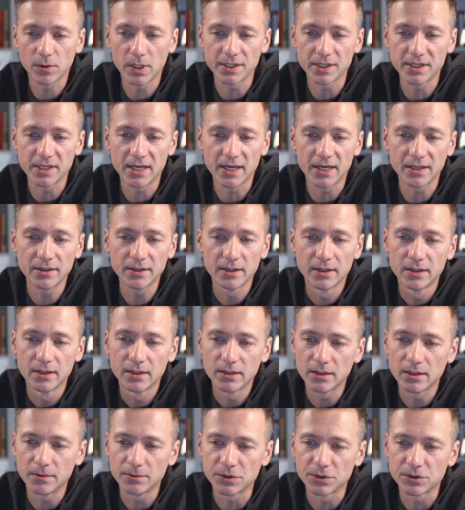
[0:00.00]
or whatnot.
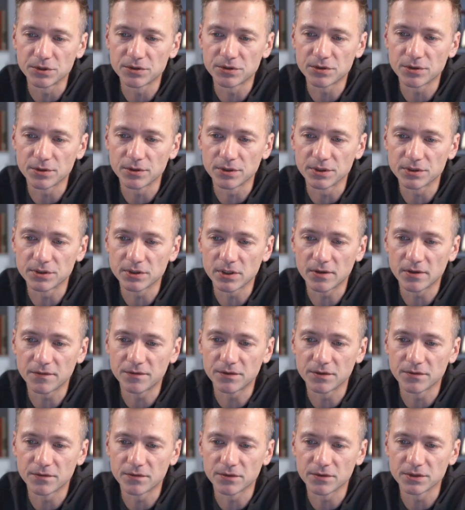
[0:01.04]
Let me just turn this
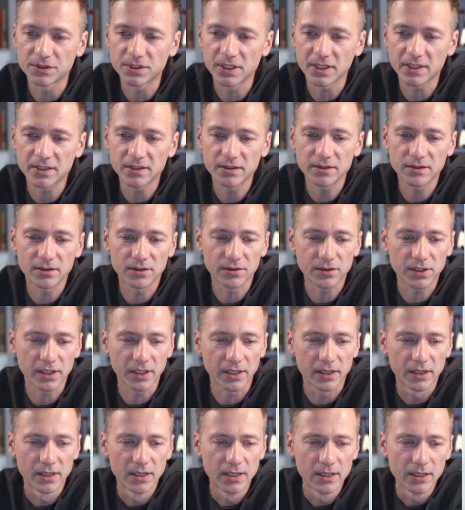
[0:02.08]
off here for a second.
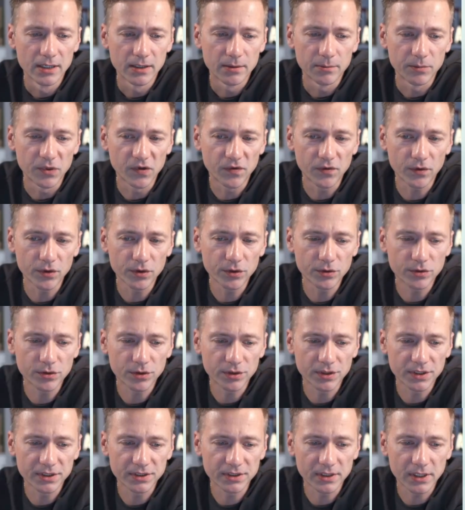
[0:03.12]
Okay. Before you
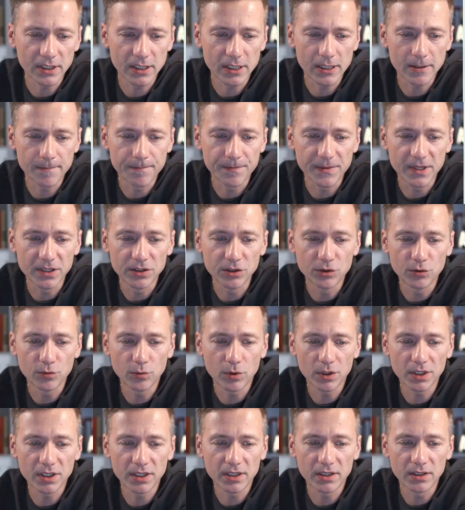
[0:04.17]
turn it, you
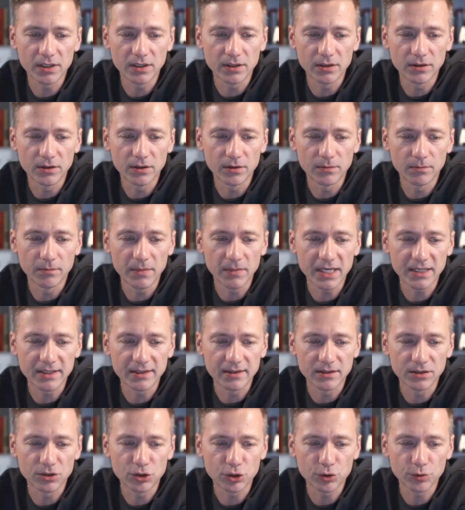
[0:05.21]
want to
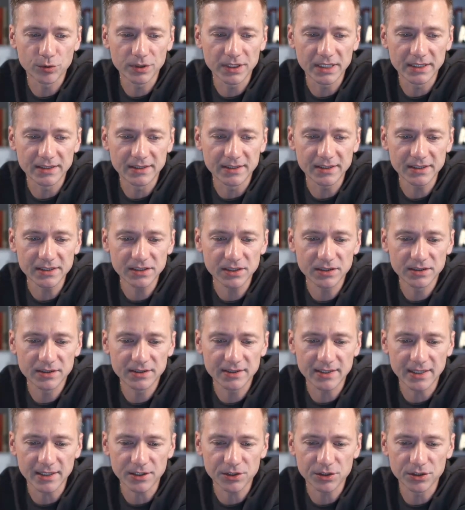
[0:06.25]
make sure that this
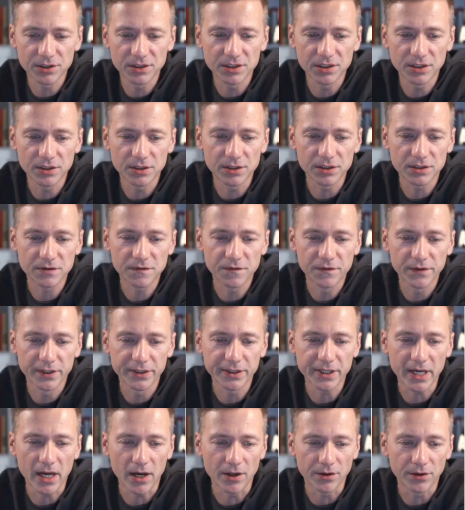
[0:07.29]
section here is
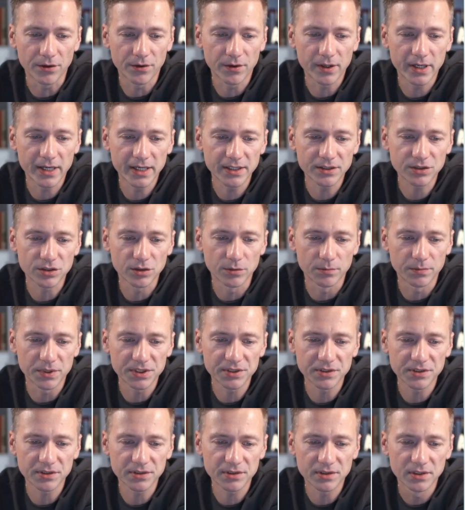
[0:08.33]
filled out. All right. So
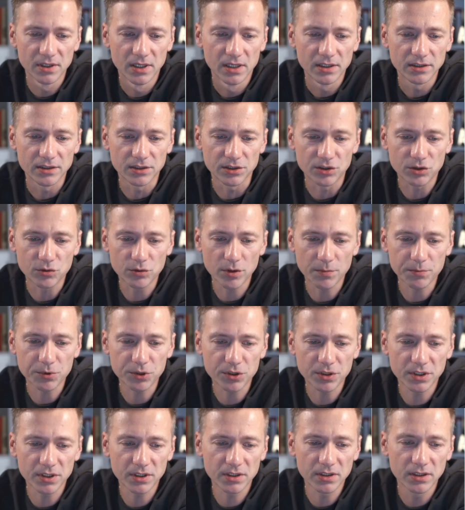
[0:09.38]
business
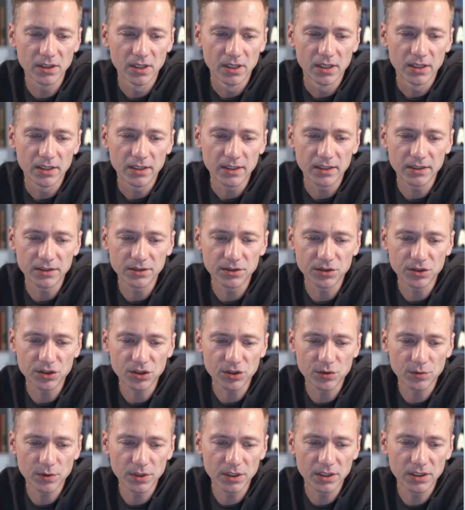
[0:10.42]
description,
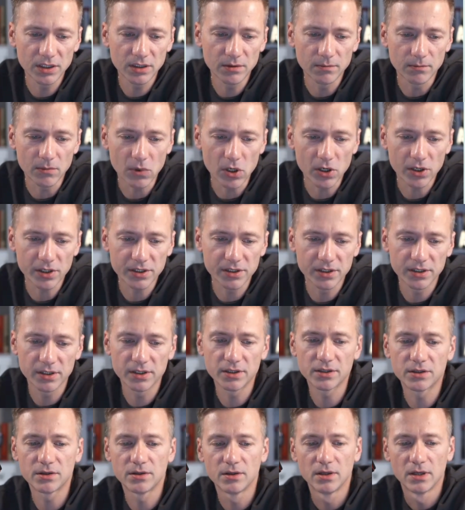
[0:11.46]
industry,
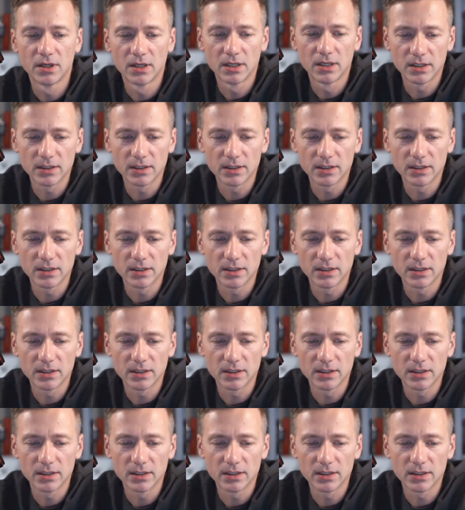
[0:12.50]
market,